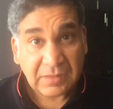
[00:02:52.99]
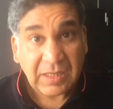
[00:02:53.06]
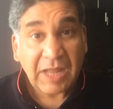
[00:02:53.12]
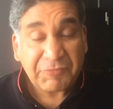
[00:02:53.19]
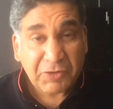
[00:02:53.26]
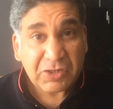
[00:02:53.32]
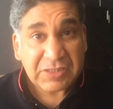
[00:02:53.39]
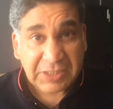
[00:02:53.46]

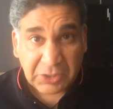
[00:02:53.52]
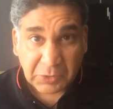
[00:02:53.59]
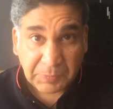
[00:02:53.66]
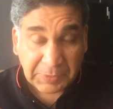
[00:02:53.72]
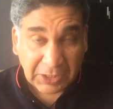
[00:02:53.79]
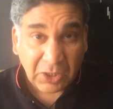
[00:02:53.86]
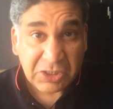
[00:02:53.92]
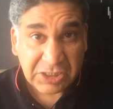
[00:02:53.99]
Of course, they took
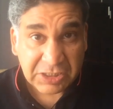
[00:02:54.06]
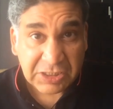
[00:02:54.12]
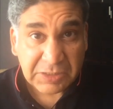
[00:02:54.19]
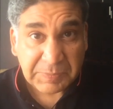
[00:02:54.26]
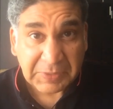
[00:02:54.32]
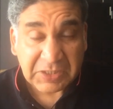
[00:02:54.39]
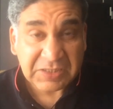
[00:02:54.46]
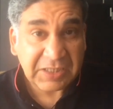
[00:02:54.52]
precautions
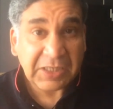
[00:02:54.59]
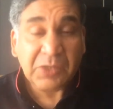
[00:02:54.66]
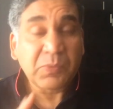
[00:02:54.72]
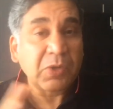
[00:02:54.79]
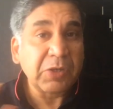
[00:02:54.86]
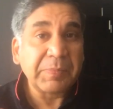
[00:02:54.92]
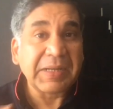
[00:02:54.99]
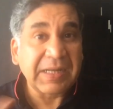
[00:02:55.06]
because they
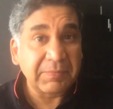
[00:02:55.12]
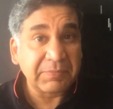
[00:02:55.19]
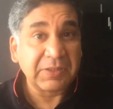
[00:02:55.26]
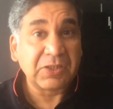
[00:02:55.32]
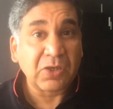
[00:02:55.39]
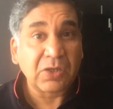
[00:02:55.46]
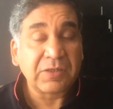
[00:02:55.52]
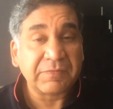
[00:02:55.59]
didn't want to become the
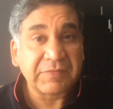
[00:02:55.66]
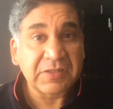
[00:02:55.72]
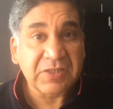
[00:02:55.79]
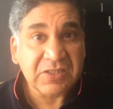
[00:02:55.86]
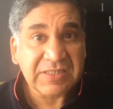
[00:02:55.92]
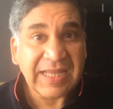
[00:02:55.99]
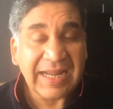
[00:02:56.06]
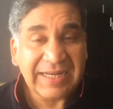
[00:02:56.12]
talk of the
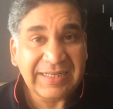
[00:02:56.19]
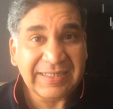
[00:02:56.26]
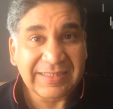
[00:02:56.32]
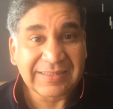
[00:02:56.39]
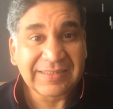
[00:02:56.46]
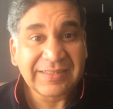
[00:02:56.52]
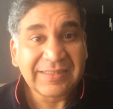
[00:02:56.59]
society.